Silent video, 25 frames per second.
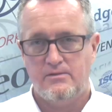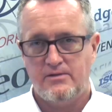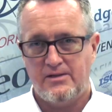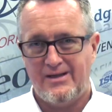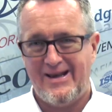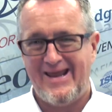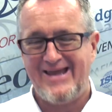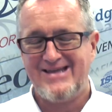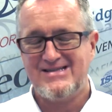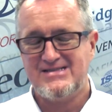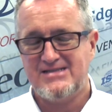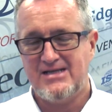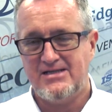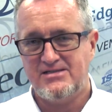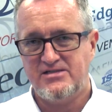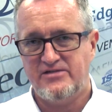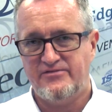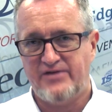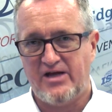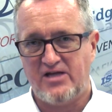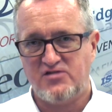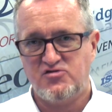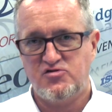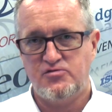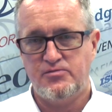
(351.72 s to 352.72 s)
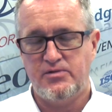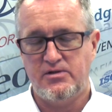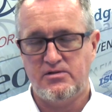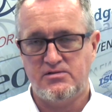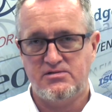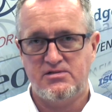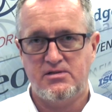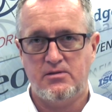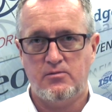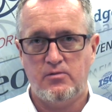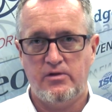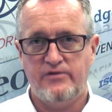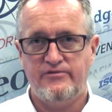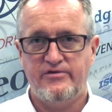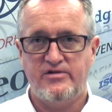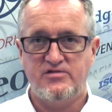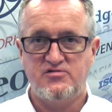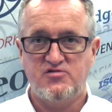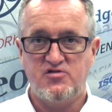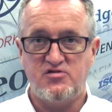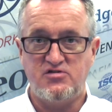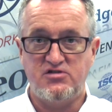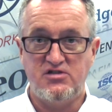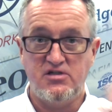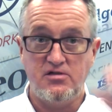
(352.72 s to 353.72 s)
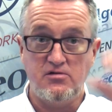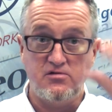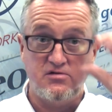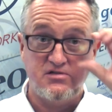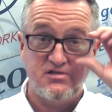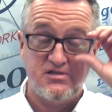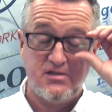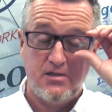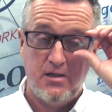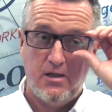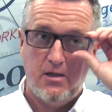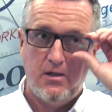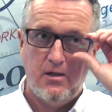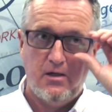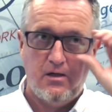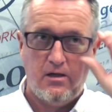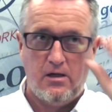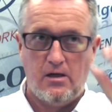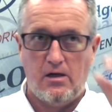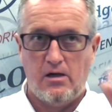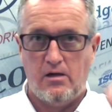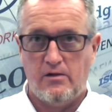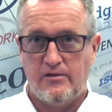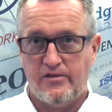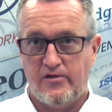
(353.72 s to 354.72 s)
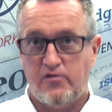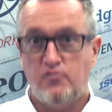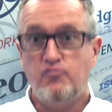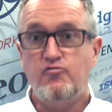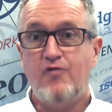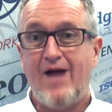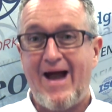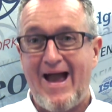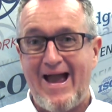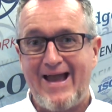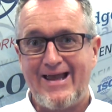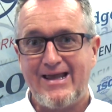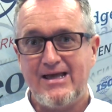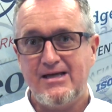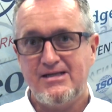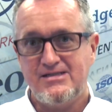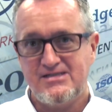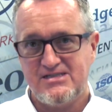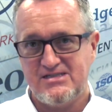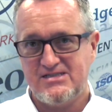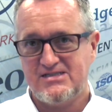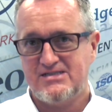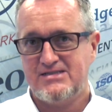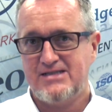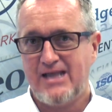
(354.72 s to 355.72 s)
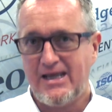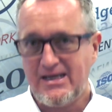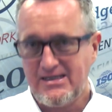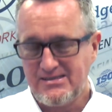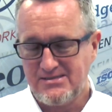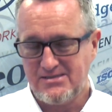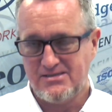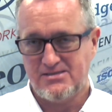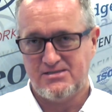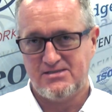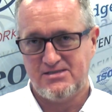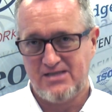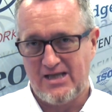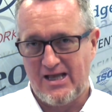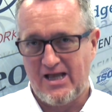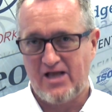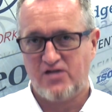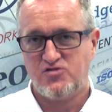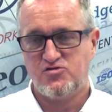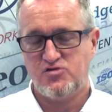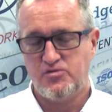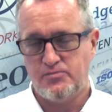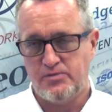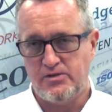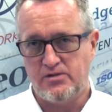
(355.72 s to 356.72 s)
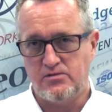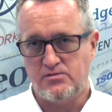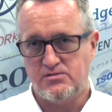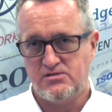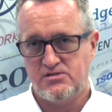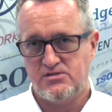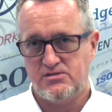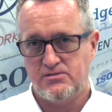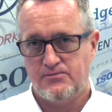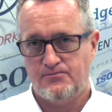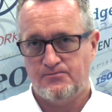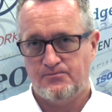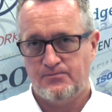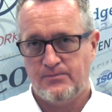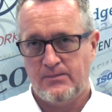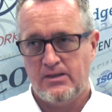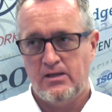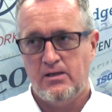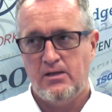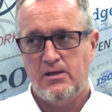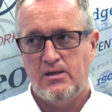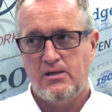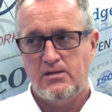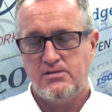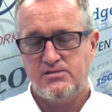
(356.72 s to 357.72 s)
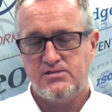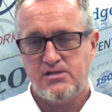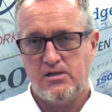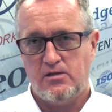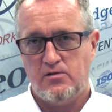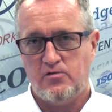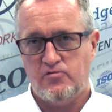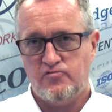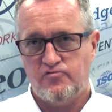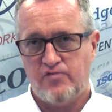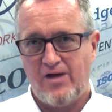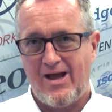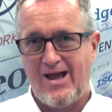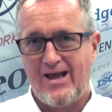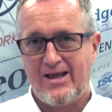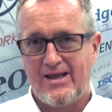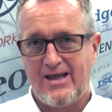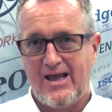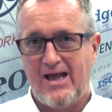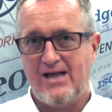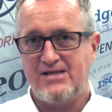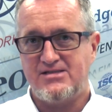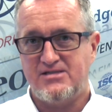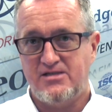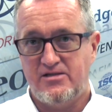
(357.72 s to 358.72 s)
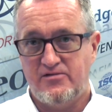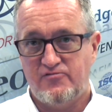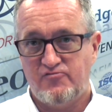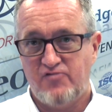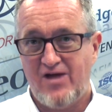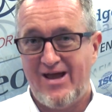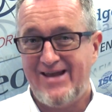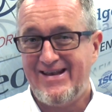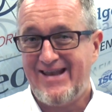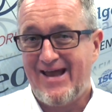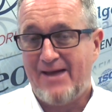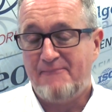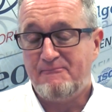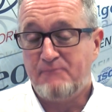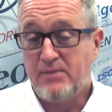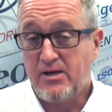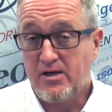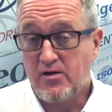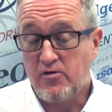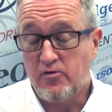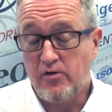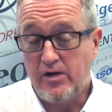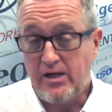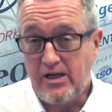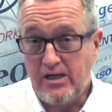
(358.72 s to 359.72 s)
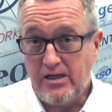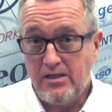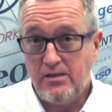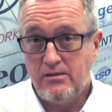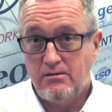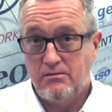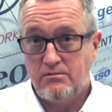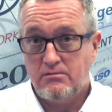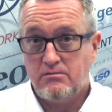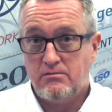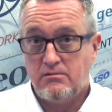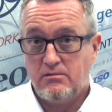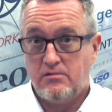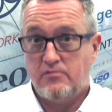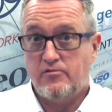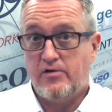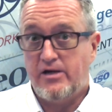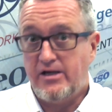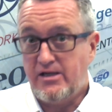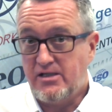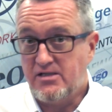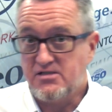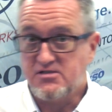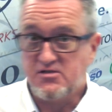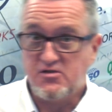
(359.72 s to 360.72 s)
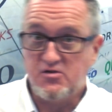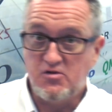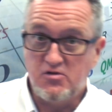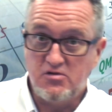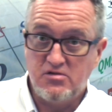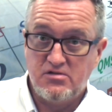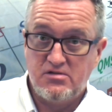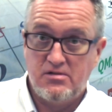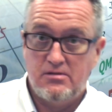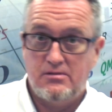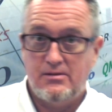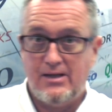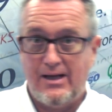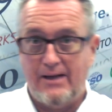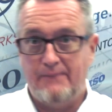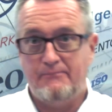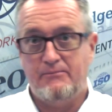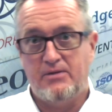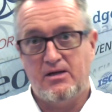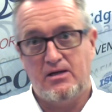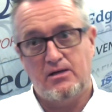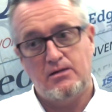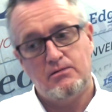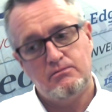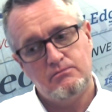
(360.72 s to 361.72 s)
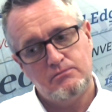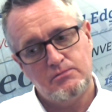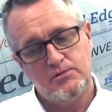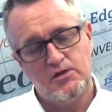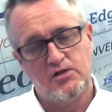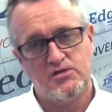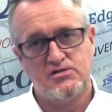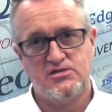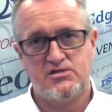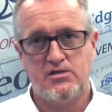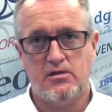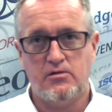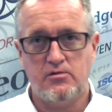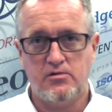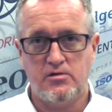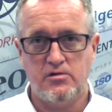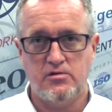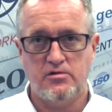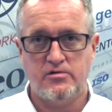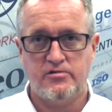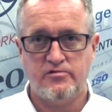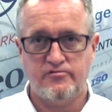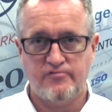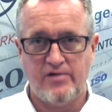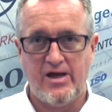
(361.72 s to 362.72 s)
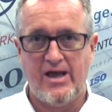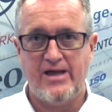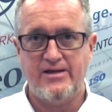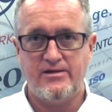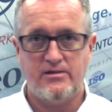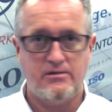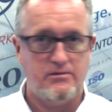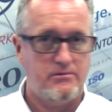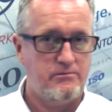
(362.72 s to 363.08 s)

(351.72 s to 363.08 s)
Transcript: The next set of attributes that we've introduced are the RAG status attributes. So RAG as in red, amber, green. Green is good, amber not so good, red